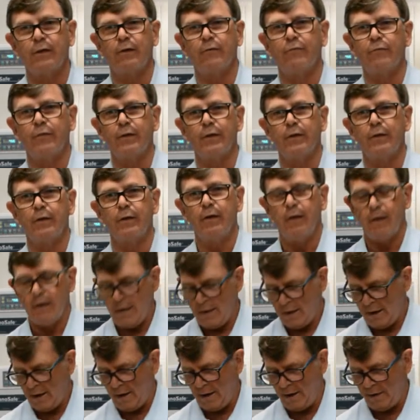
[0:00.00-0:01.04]
of
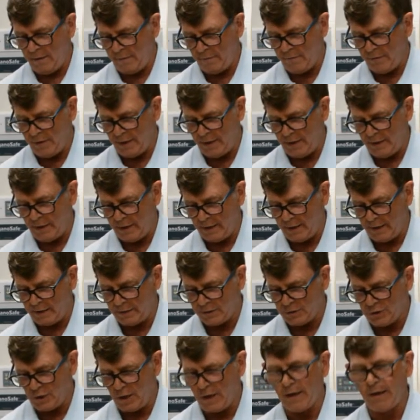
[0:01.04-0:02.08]

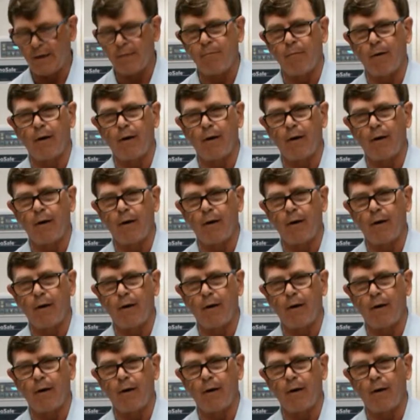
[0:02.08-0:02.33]
the China